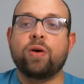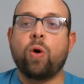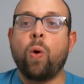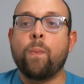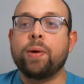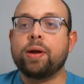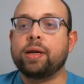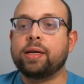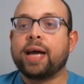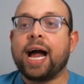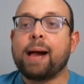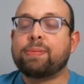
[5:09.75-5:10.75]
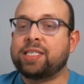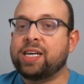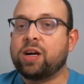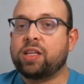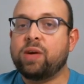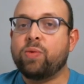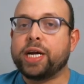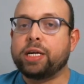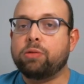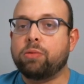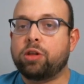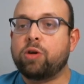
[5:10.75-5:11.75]
open gaps and everything where you
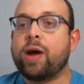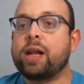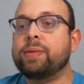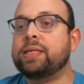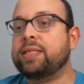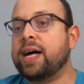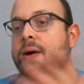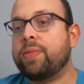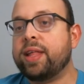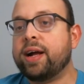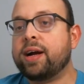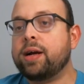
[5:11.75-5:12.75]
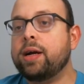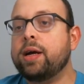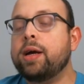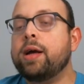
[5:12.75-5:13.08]
can throw enemies down there.